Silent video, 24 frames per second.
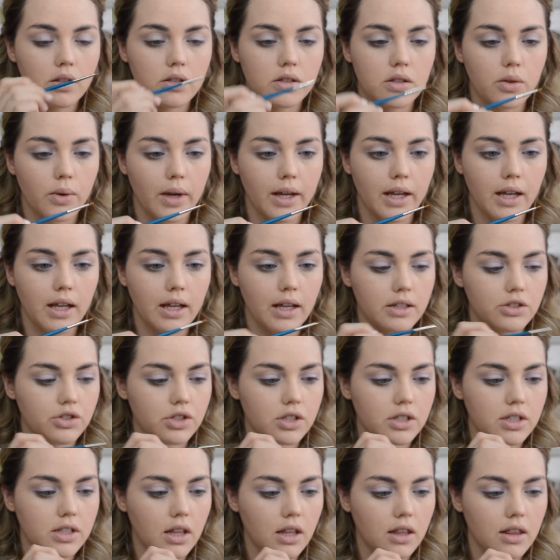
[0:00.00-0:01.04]
so I can get
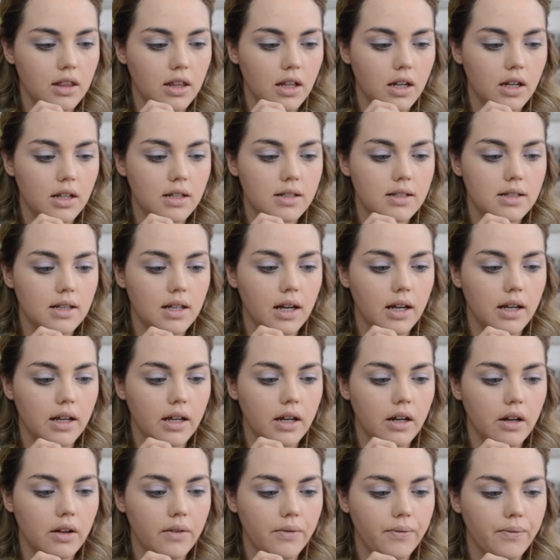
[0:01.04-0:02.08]
just the thinnest line.